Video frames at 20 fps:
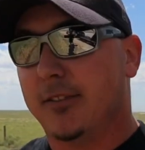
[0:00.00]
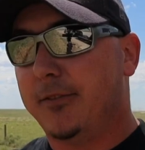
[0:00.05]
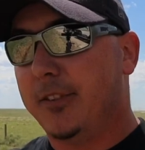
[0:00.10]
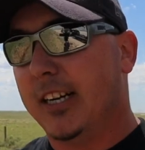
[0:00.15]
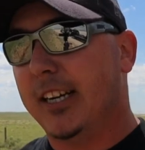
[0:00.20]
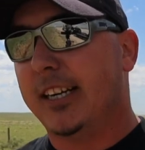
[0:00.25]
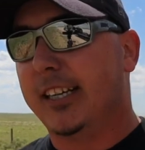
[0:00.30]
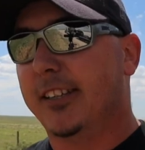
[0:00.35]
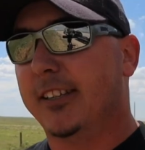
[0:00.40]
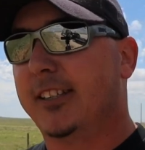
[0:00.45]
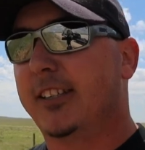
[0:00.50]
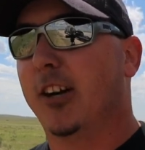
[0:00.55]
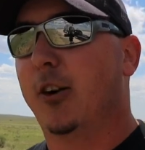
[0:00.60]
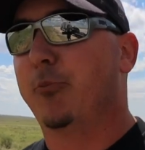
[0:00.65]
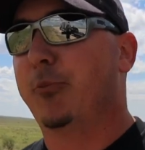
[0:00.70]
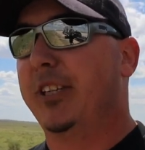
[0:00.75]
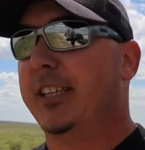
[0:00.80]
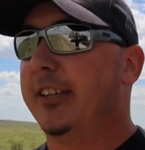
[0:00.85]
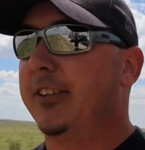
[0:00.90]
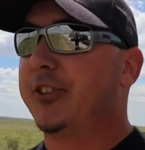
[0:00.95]
very good
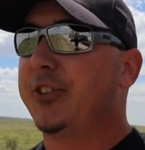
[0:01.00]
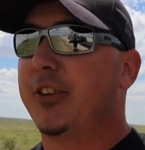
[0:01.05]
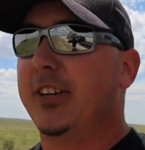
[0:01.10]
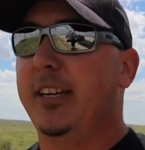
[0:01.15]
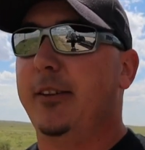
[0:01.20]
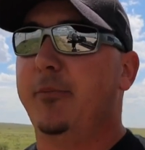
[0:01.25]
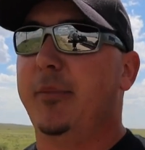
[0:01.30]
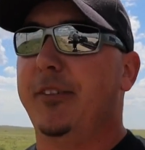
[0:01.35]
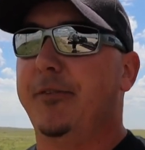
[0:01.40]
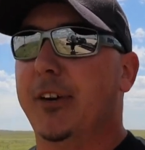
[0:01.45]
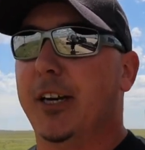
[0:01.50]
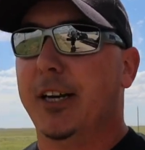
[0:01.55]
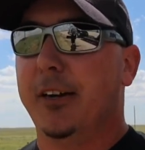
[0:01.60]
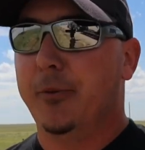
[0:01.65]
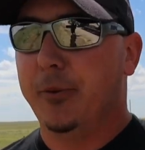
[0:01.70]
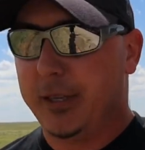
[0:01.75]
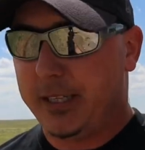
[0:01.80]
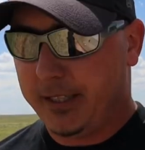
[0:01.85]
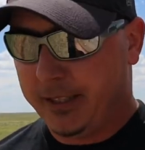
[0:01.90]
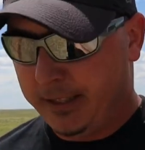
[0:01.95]
company. They're treating me very
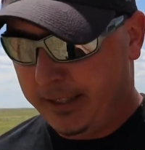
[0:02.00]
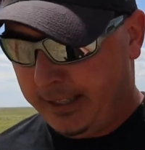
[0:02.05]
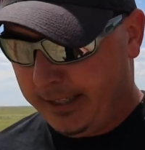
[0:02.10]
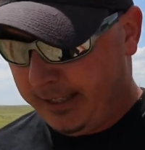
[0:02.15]
well.